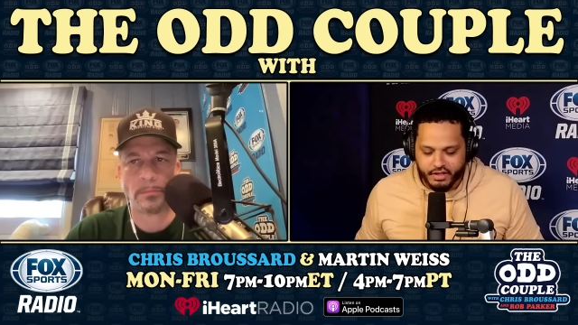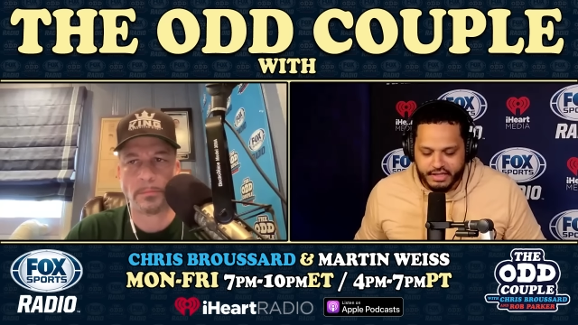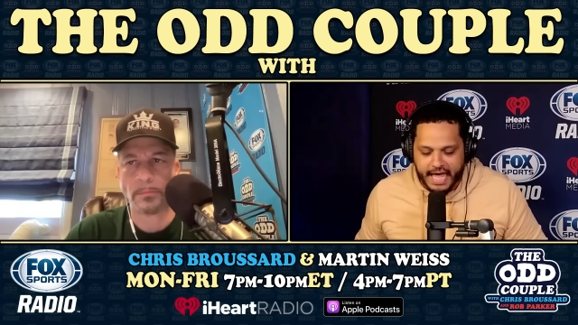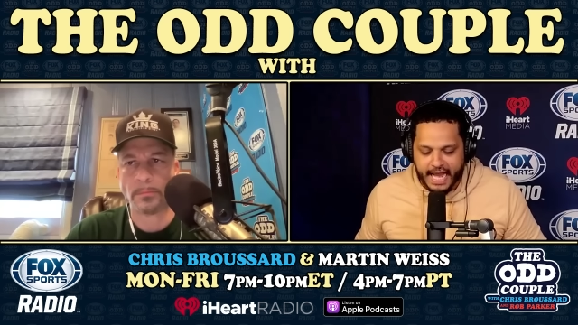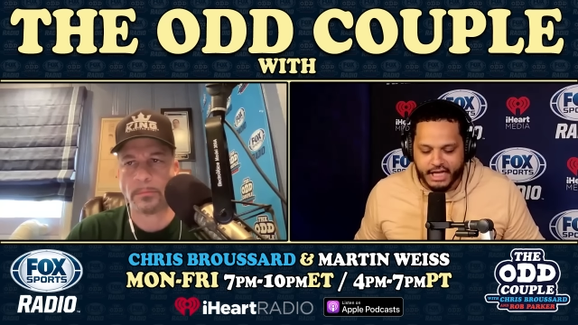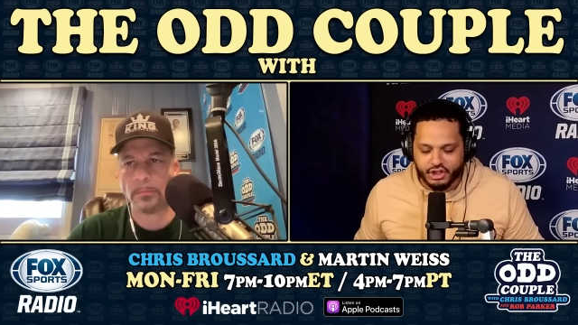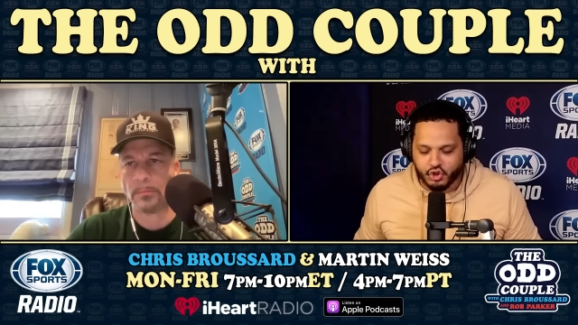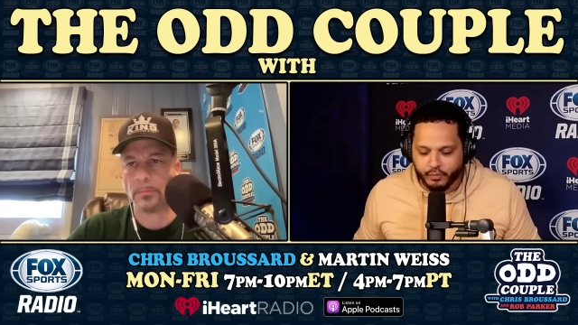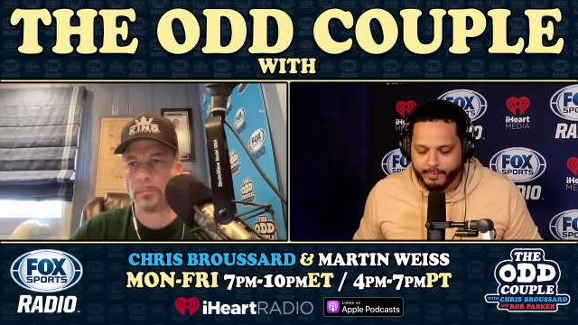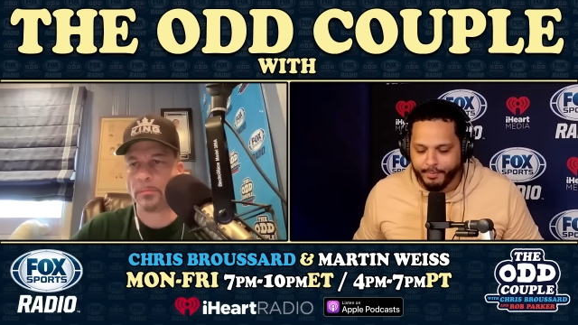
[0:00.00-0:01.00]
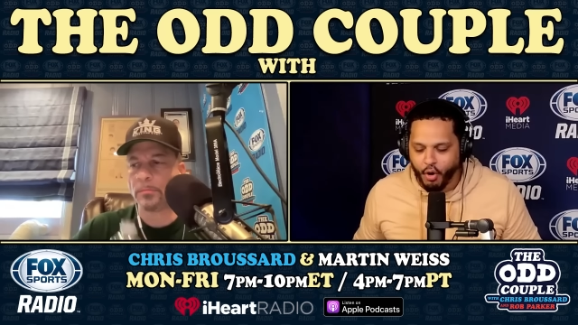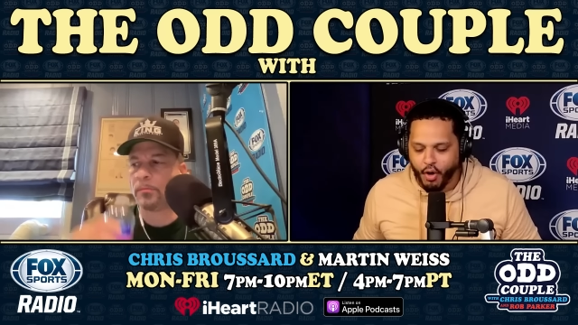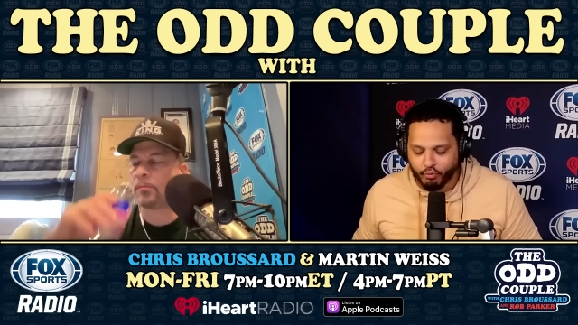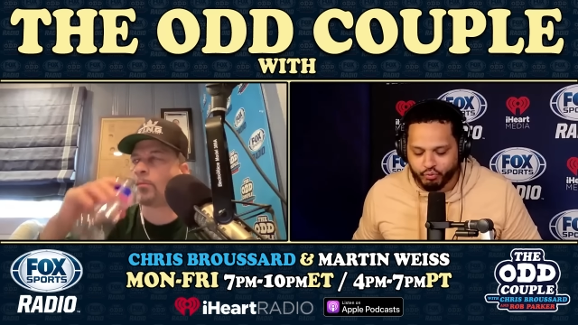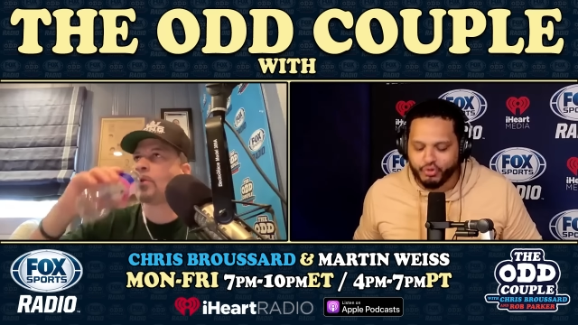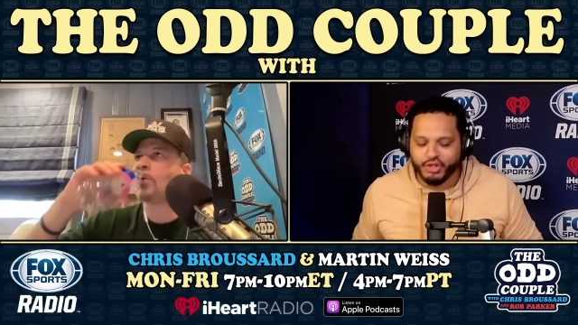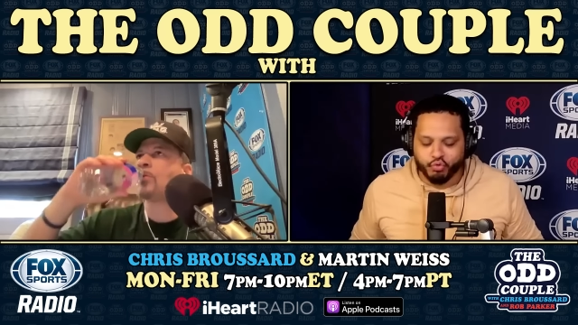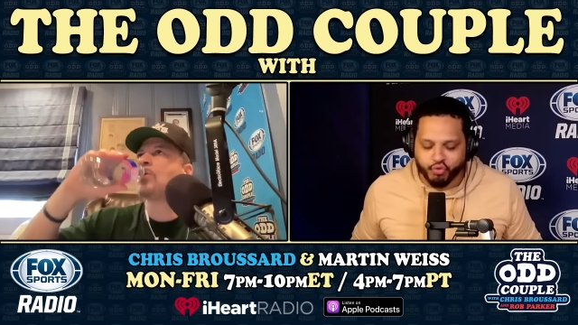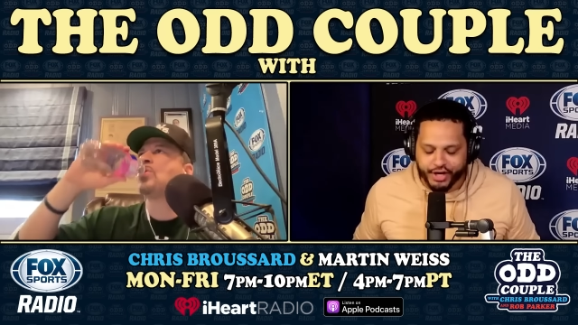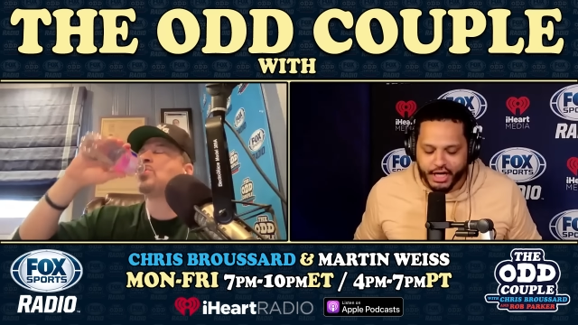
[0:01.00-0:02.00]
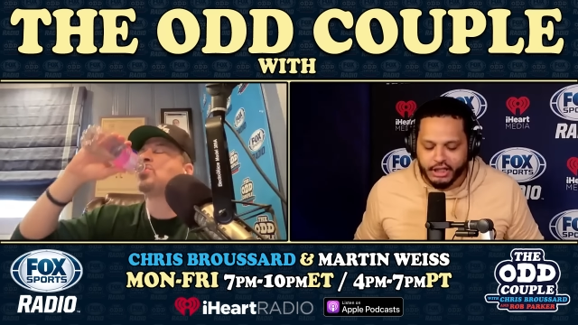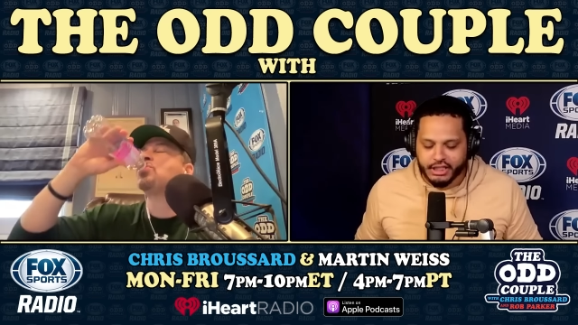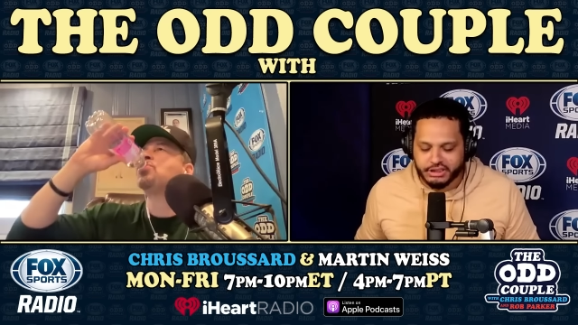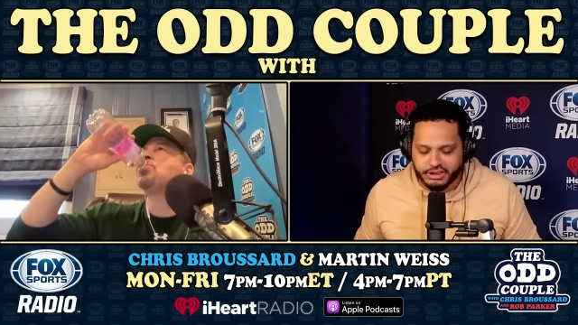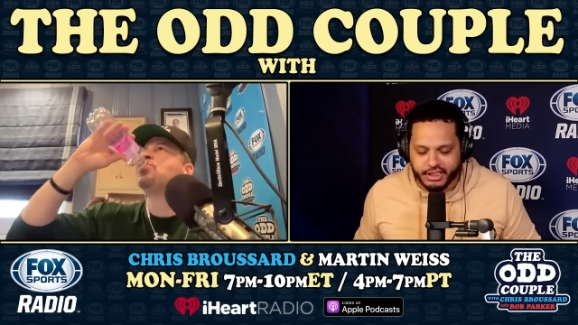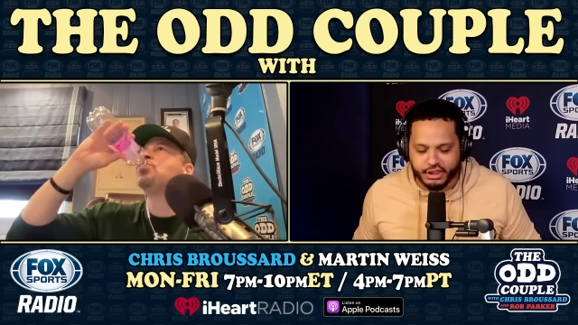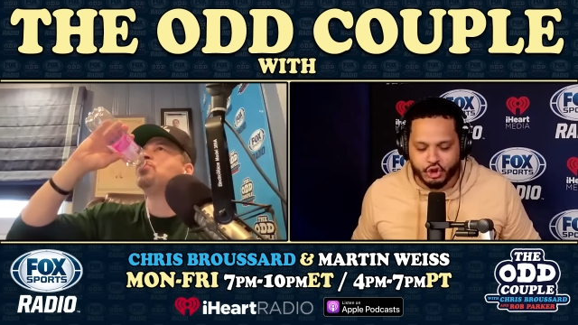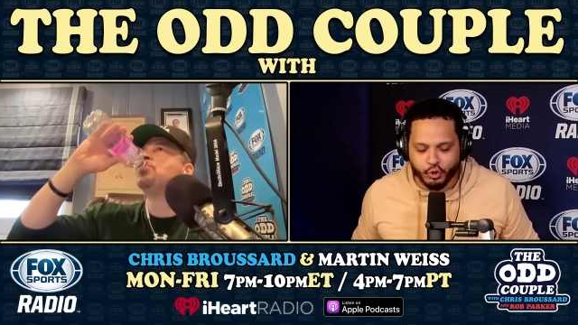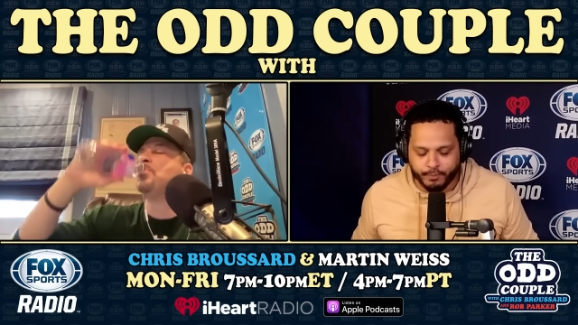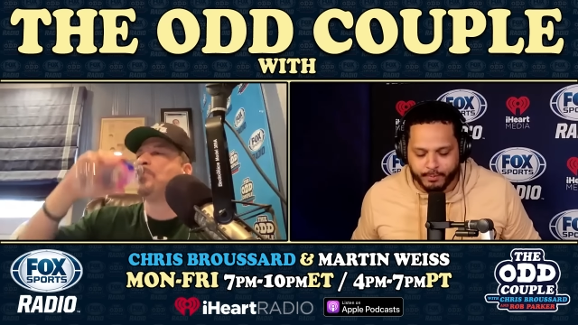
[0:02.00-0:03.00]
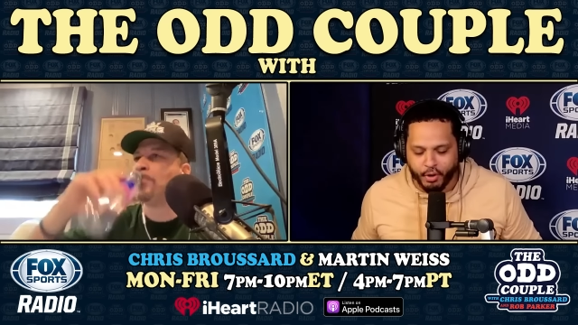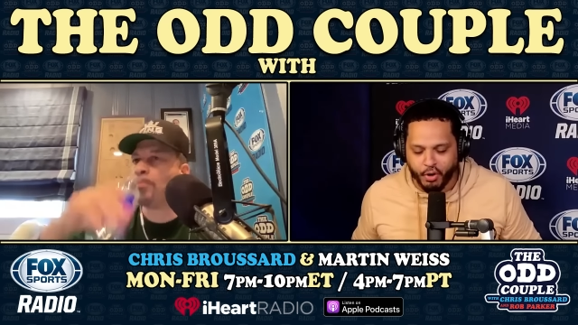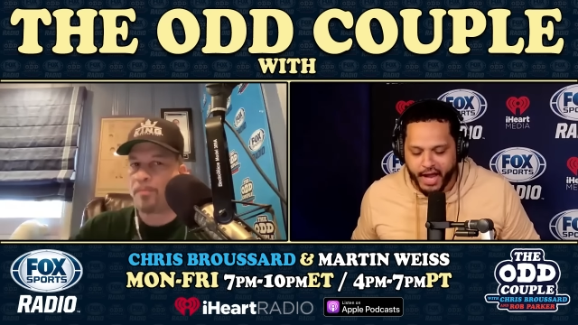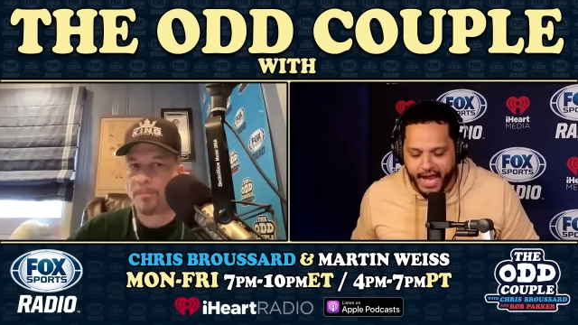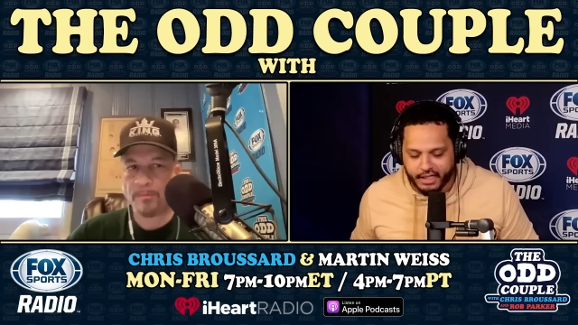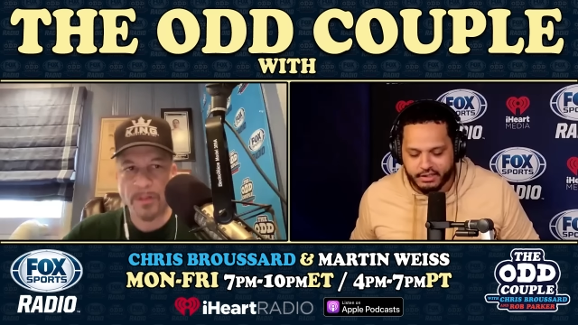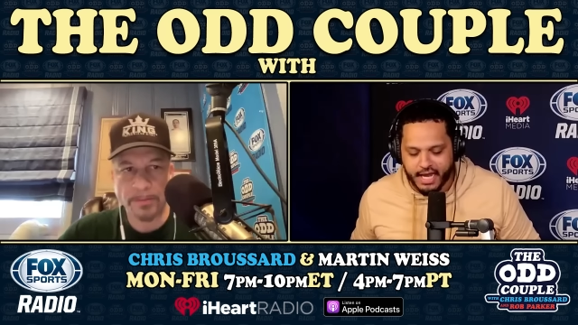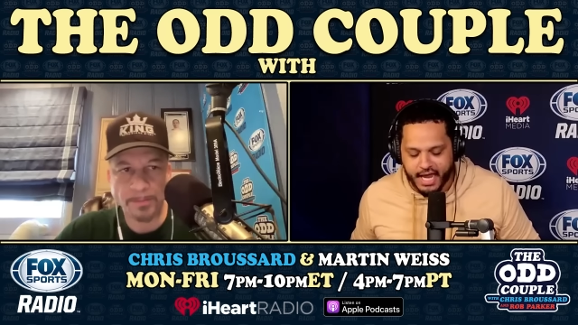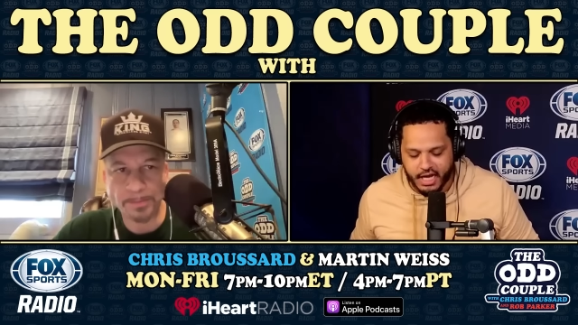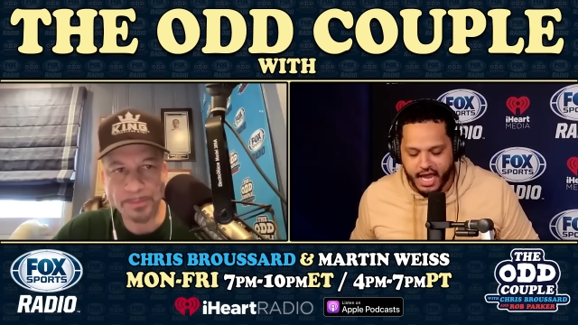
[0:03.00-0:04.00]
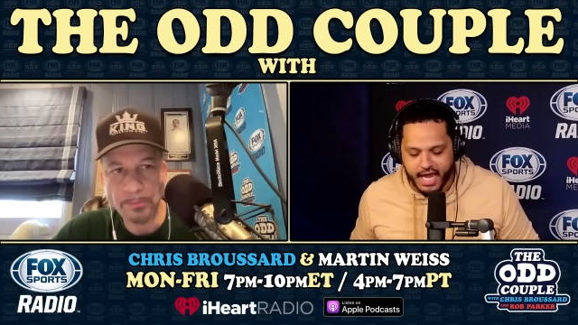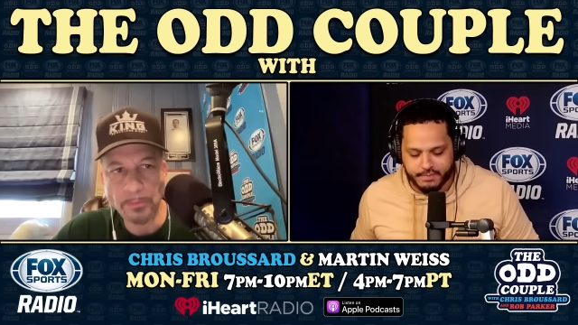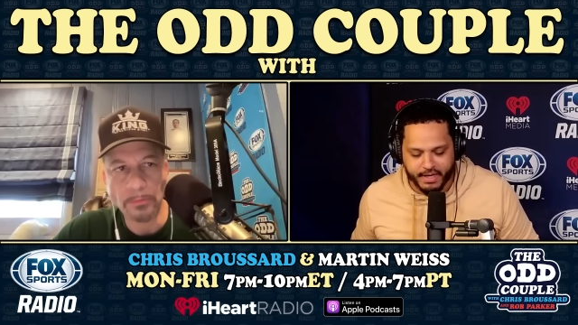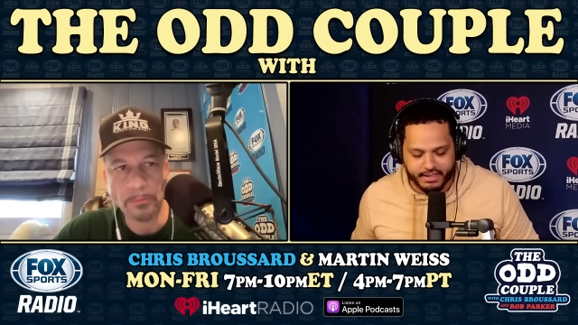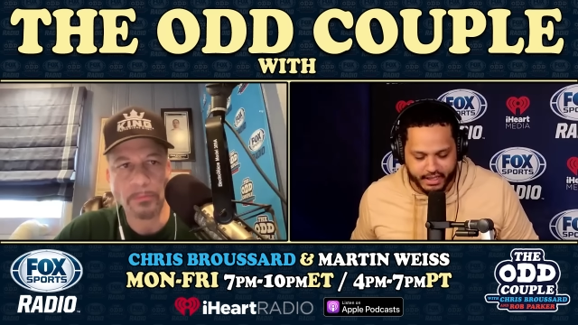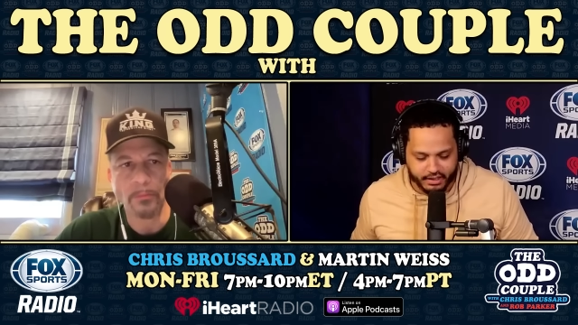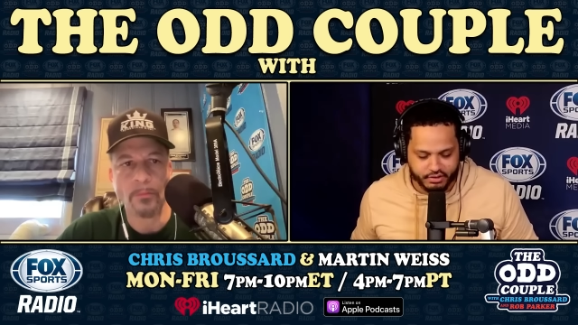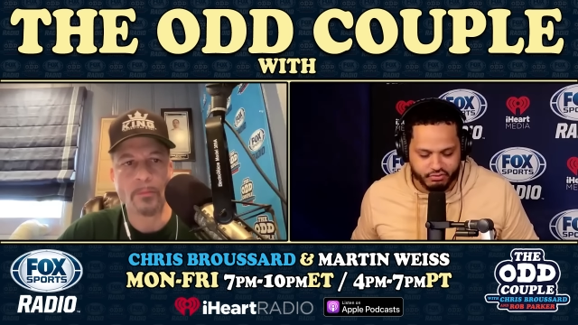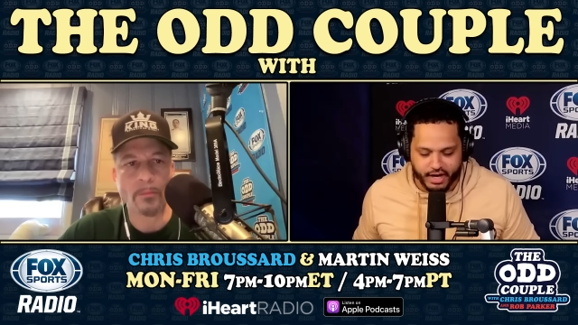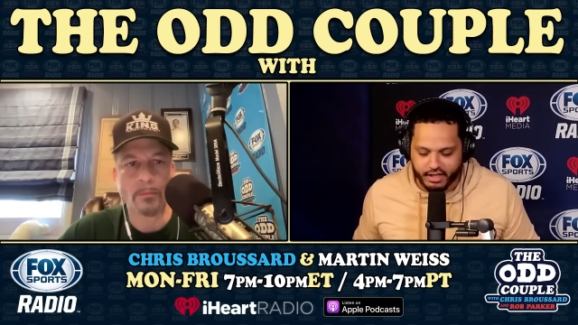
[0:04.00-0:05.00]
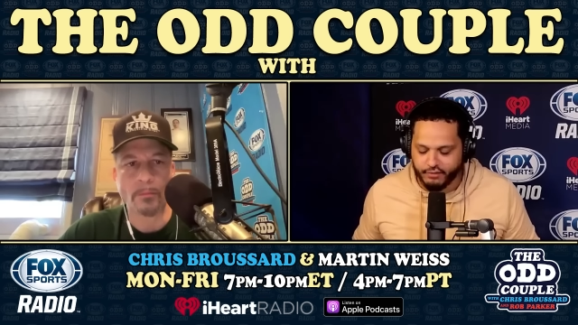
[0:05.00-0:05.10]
Speaker 1: that has Super Bowl, realistic Super Bowl expectations, right?